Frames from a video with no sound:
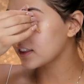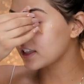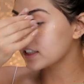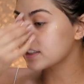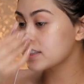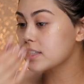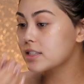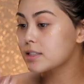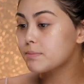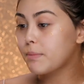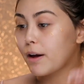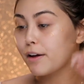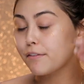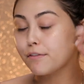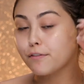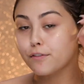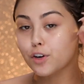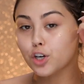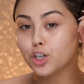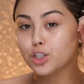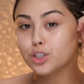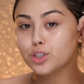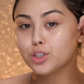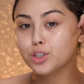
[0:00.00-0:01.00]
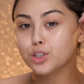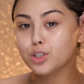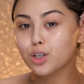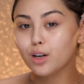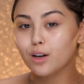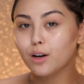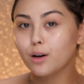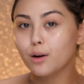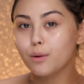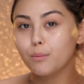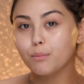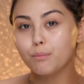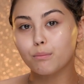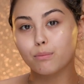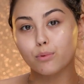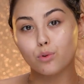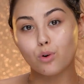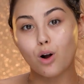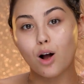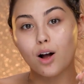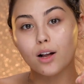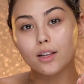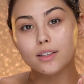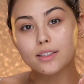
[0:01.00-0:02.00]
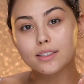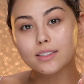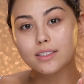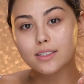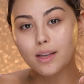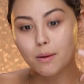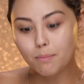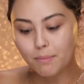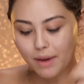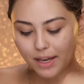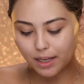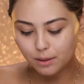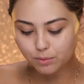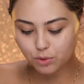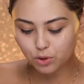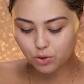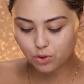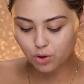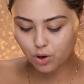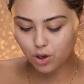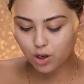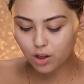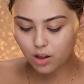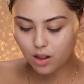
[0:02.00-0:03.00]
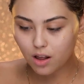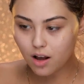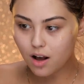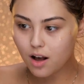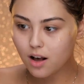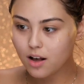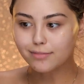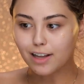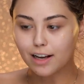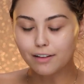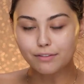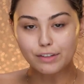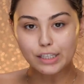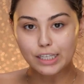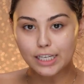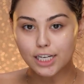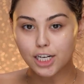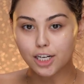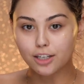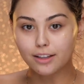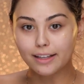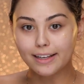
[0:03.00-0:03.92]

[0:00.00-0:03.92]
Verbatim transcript: This is my first bronze makeup tutorial of the year.